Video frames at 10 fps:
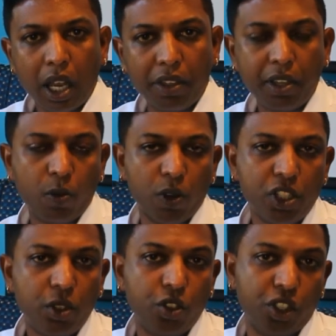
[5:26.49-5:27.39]
I think
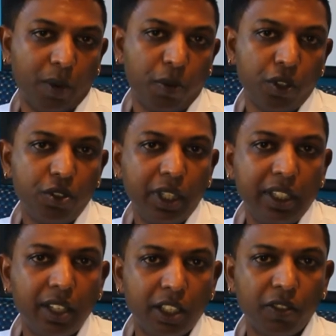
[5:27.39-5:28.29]
once you jump onto the
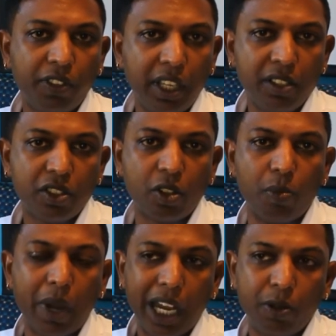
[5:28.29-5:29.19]
Internet of Things,
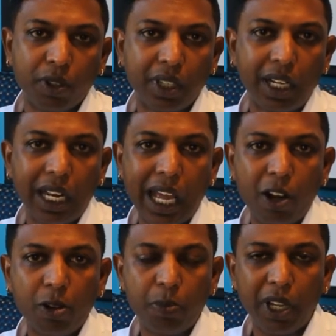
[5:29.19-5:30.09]
combined with
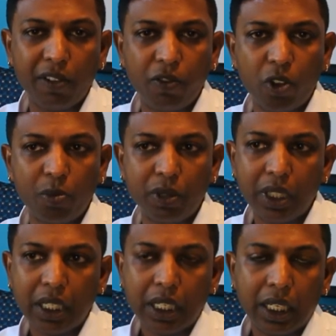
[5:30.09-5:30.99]
cloud platform,
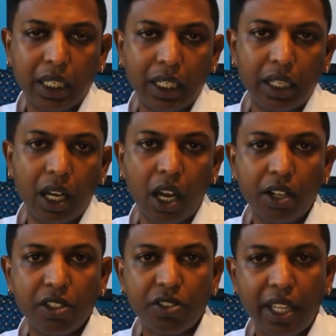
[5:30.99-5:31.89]

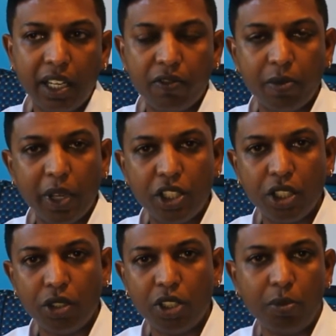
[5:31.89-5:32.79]
harness that
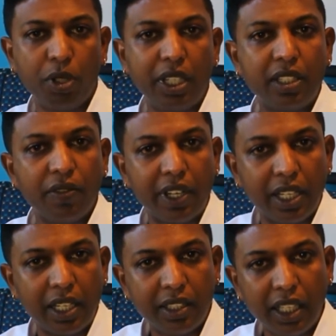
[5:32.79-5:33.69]
information using predictive
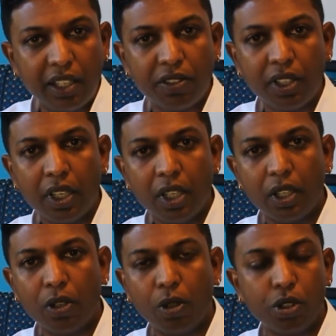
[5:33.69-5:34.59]
analytics
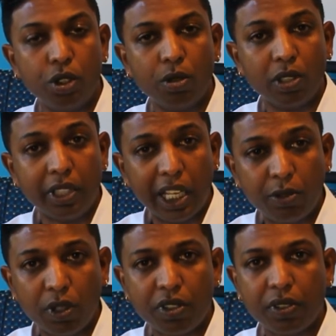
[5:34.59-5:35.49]
or neural
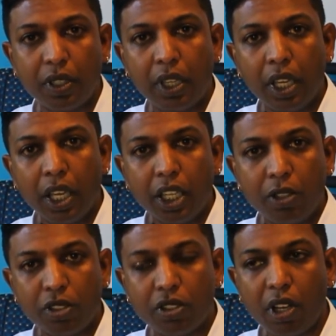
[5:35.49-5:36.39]
networks,
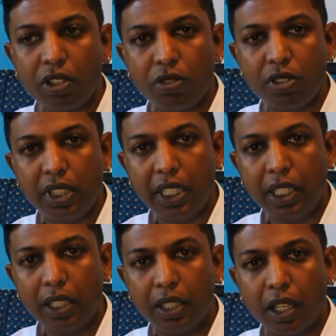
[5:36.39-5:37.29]
you'll start to
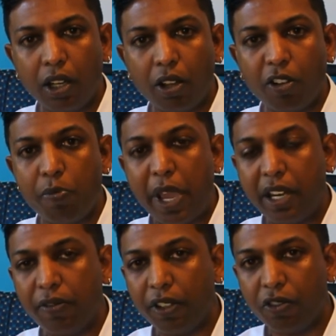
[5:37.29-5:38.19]
see a lot of
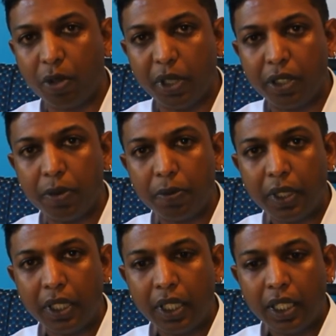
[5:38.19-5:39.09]
benefit from it.
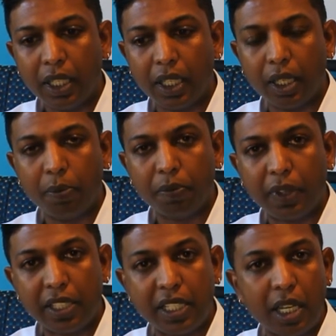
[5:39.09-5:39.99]

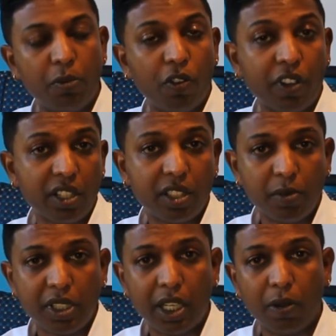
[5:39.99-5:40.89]
There's a number of
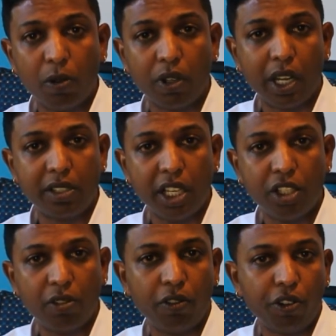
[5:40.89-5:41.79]
customers in our
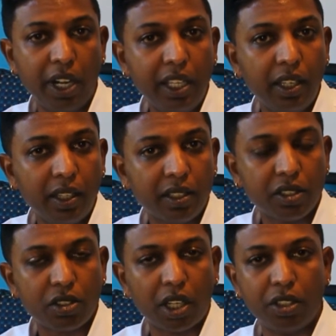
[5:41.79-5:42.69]
organization who already
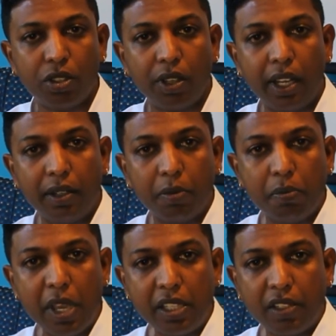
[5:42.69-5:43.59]
started to gain
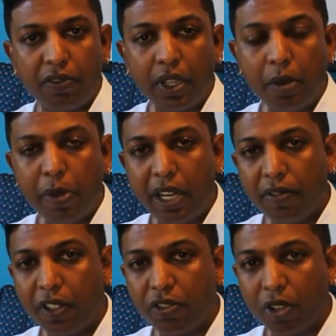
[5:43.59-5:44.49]
massive
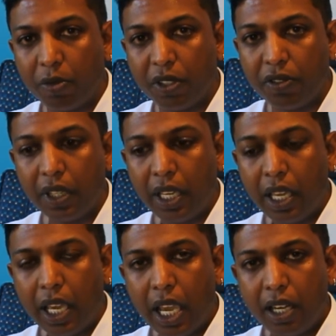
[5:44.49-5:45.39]
benefits from this,
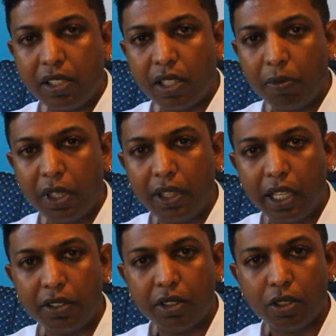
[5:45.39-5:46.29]
and it's something
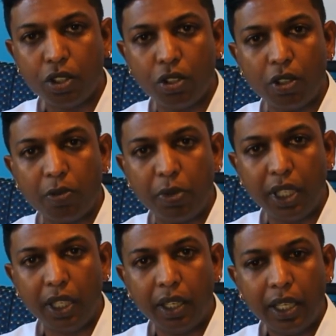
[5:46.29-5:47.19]
that should not
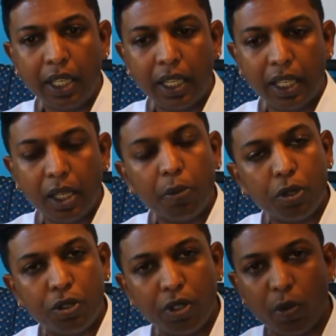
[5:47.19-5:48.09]
be
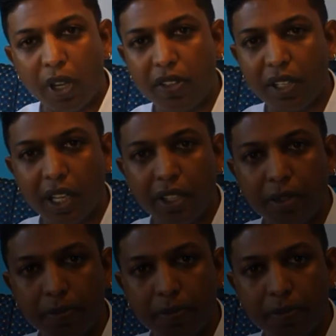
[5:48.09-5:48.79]
put to the wayside.